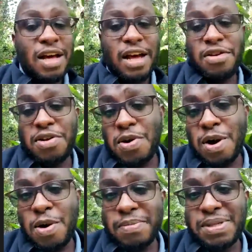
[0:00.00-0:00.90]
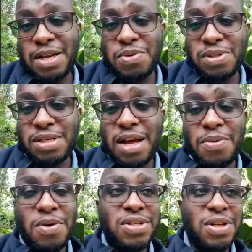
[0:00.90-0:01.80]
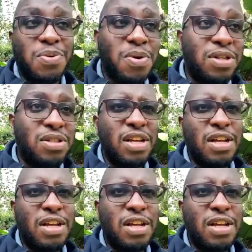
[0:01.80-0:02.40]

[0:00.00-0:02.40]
I don't know, our website was done what and what.